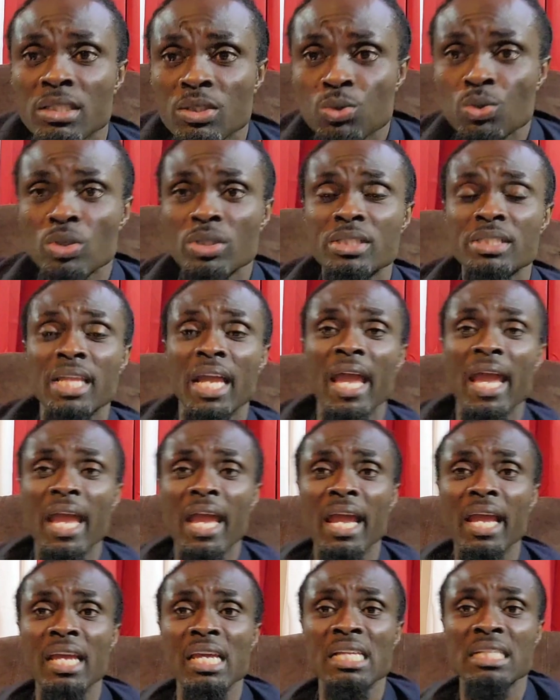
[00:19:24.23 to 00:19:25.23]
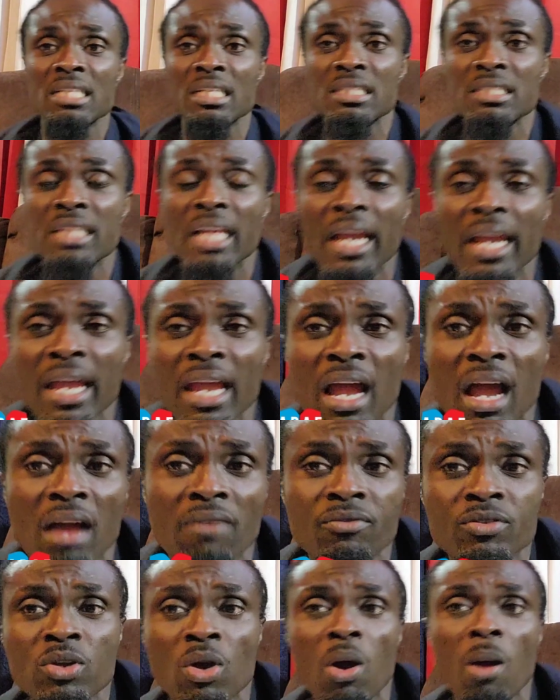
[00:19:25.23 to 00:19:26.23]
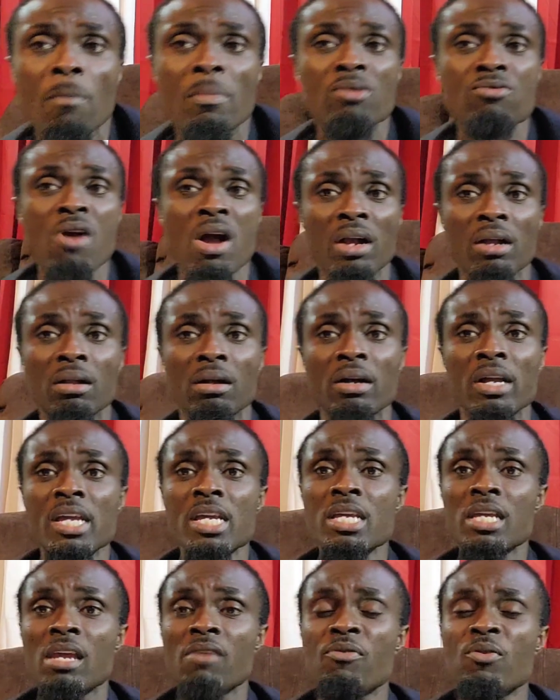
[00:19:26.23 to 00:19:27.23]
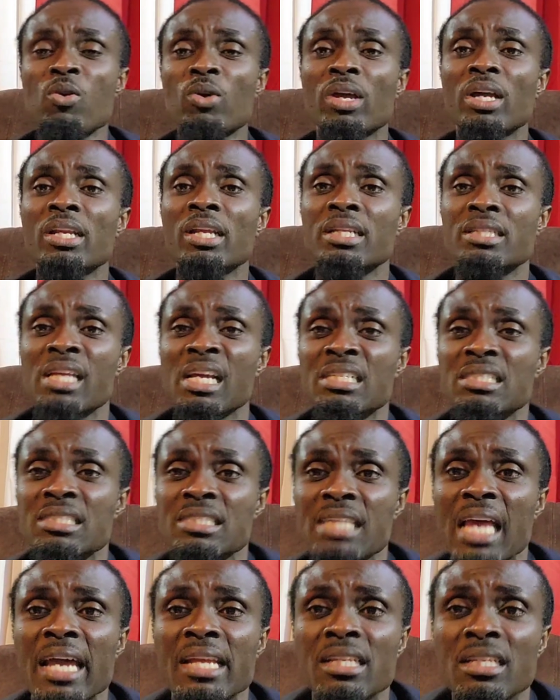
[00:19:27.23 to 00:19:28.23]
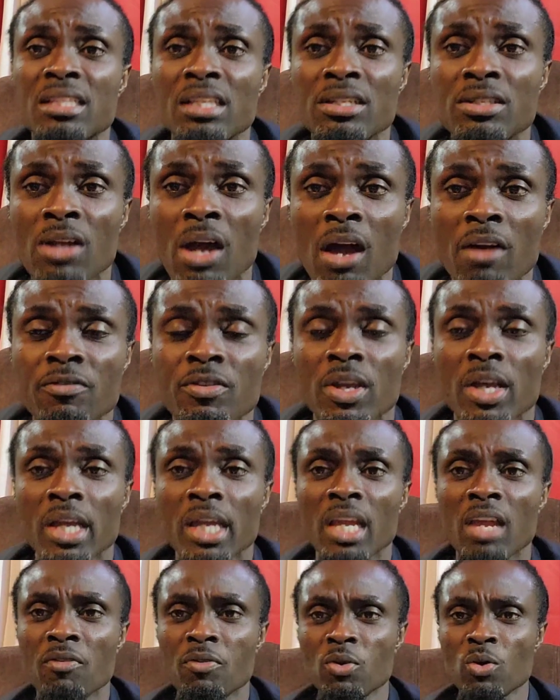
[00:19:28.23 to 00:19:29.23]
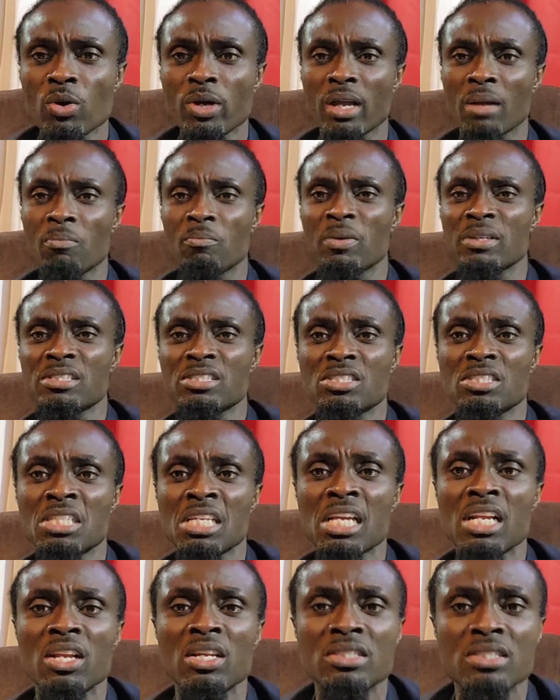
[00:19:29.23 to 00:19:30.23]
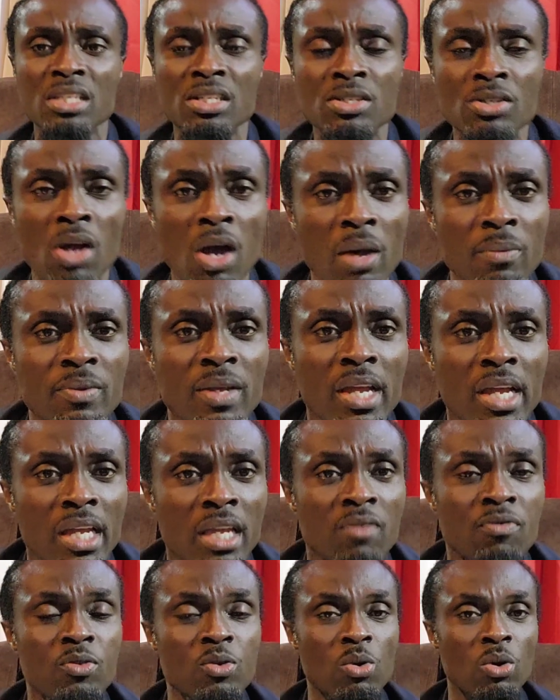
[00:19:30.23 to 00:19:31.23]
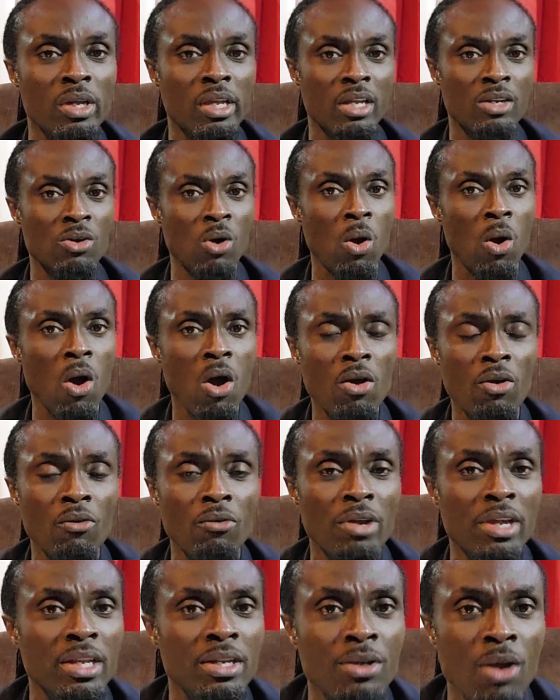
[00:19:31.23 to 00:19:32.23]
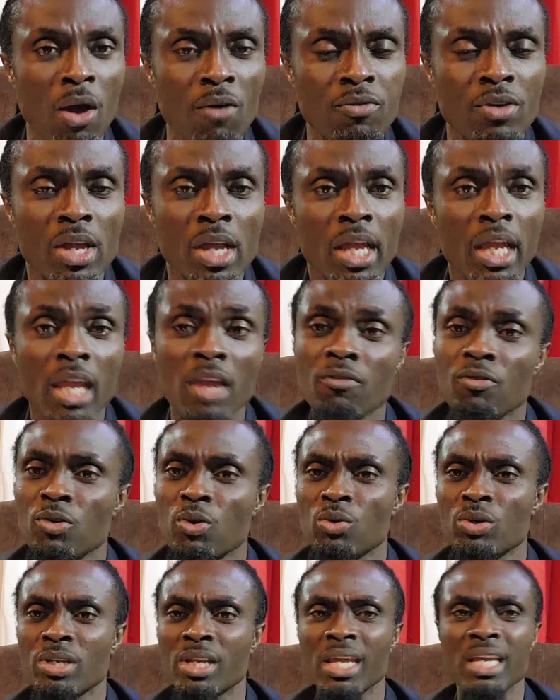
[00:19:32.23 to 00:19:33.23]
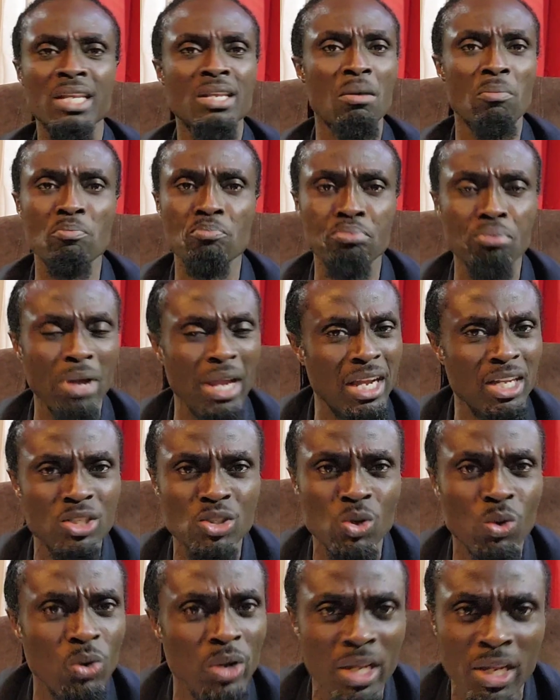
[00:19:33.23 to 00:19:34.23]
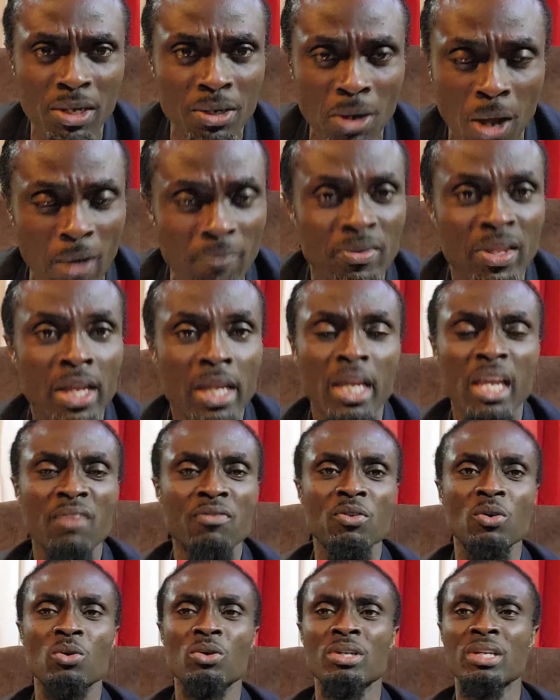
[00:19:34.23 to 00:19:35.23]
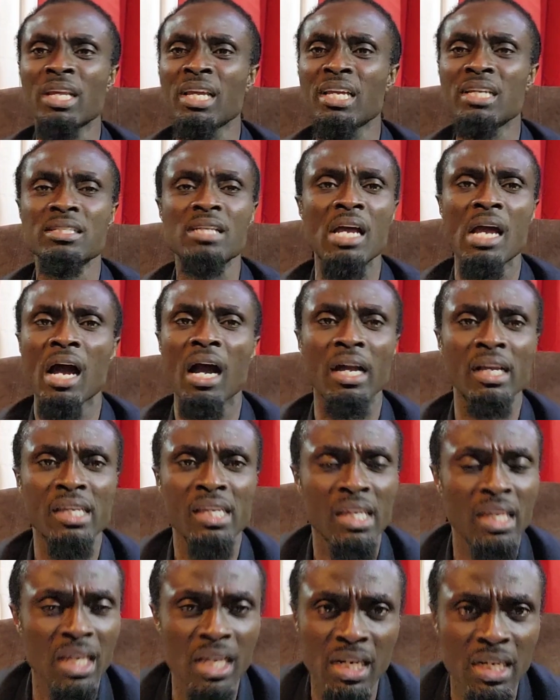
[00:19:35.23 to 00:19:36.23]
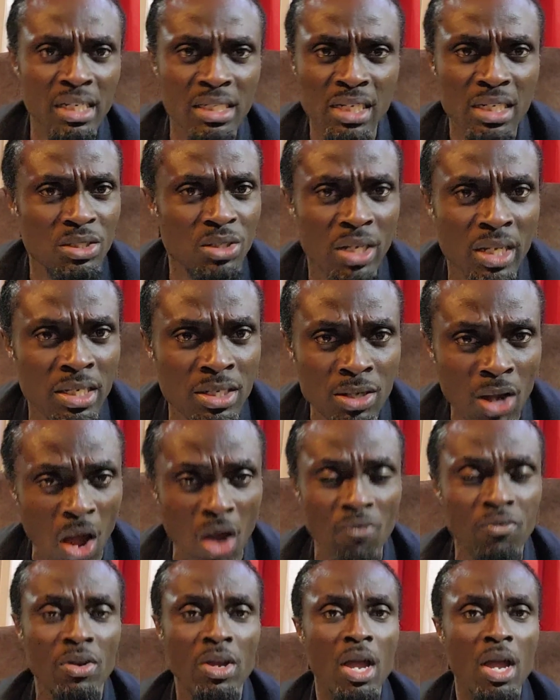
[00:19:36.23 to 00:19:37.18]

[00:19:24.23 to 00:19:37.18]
Today is the day of your miracle. If you can get excited enough, if you can be zealous enough, if you can hungry enough, if you need a breakthrough enough, if you need a healing enough,